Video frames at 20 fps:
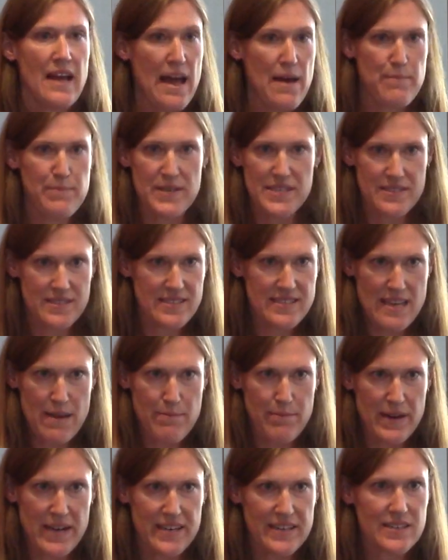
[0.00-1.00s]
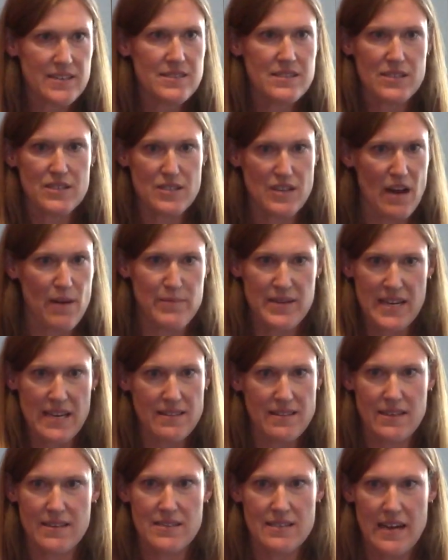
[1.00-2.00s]
business empires that dominate
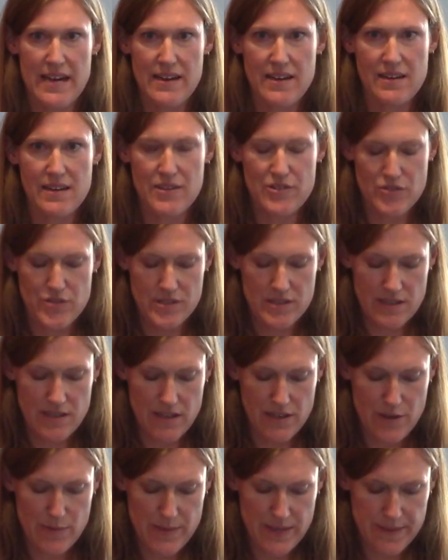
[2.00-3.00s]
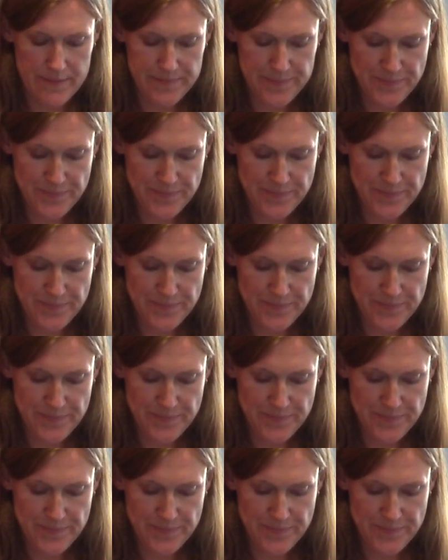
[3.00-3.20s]
the entire country's economy.